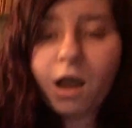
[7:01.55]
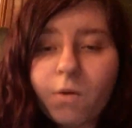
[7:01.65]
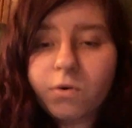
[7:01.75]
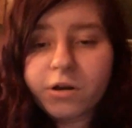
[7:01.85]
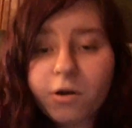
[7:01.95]

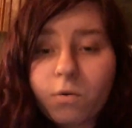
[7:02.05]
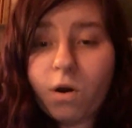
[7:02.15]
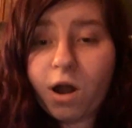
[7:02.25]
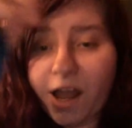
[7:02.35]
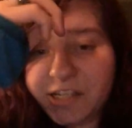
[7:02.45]
I want to go
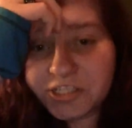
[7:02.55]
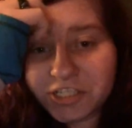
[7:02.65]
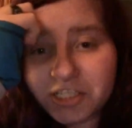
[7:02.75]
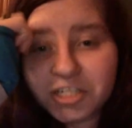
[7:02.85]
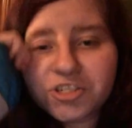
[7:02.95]

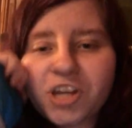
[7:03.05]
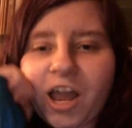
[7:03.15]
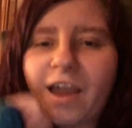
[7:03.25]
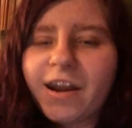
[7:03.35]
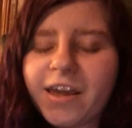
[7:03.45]
watch The
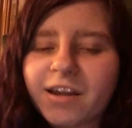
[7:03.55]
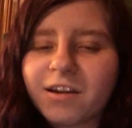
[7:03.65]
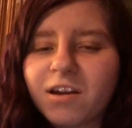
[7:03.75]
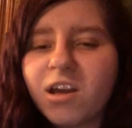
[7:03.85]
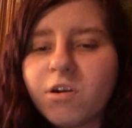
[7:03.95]

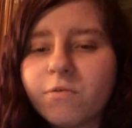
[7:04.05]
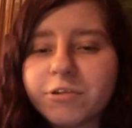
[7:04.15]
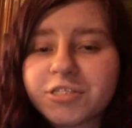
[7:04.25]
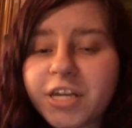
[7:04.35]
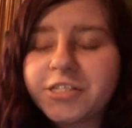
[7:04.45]
Shining,
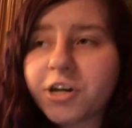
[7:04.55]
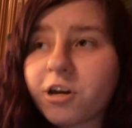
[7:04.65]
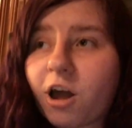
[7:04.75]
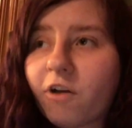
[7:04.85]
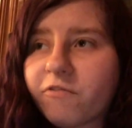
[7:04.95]
which they
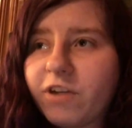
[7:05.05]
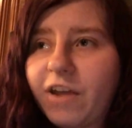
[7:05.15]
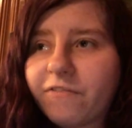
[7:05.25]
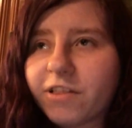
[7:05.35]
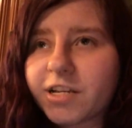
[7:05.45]
took off
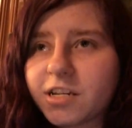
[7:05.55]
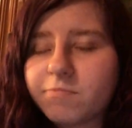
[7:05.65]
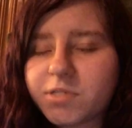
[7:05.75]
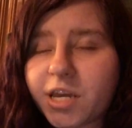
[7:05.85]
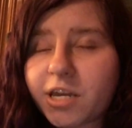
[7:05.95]
Netflix and
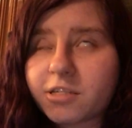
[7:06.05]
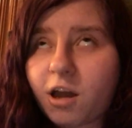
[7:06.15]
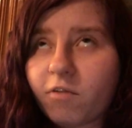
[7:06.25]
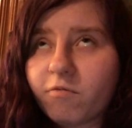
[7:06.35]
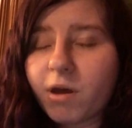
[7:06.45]
I'm ticked
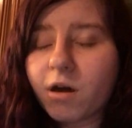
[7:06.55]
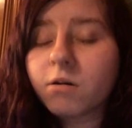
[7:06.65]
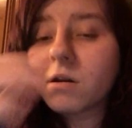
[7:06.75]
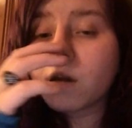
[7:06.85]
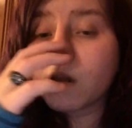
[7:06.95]
off about.